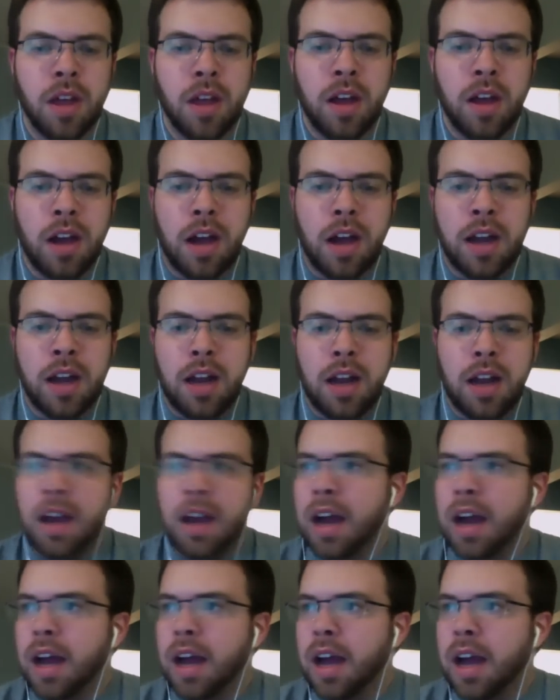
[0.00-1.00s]
I
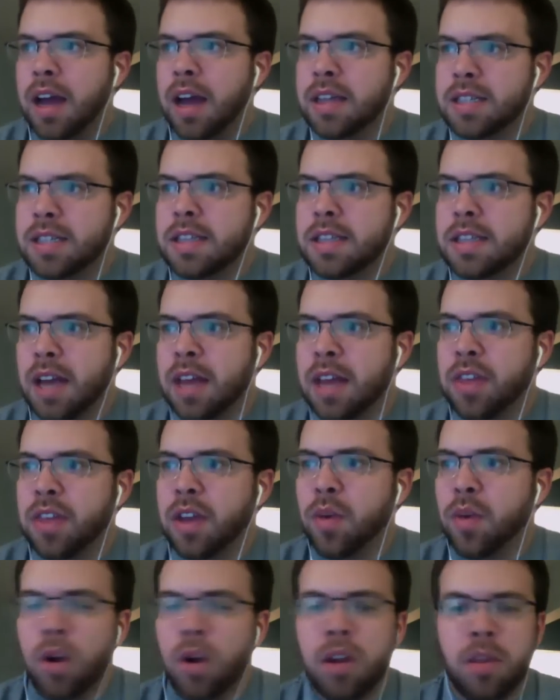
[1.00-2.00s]
I think
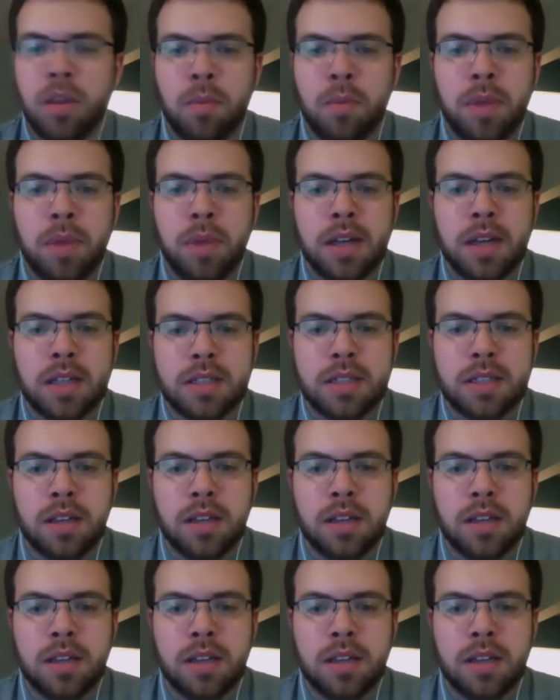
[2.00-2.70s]
one of the biggest